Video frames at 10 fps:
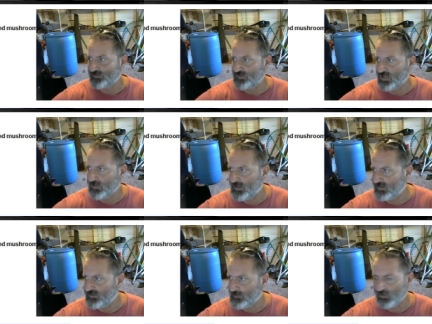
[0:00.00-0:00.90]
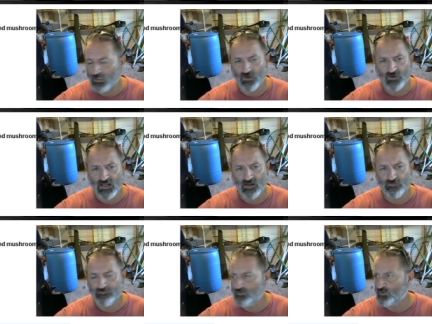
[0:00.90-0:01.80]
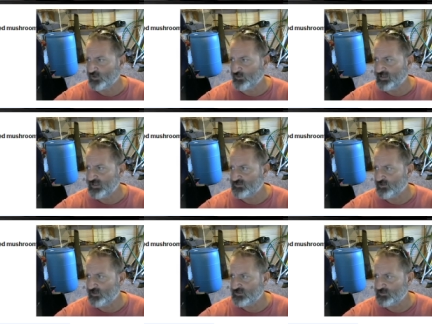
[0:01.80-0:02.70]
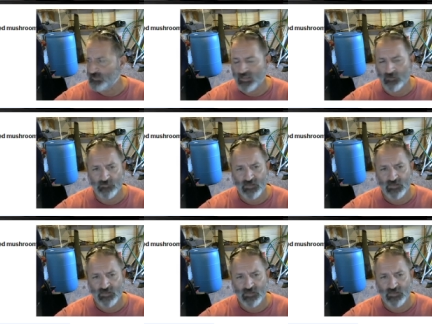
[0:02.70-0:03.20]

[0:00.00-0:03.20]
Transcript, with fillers: I'll talk about it down below, how few ingredients are in Spam.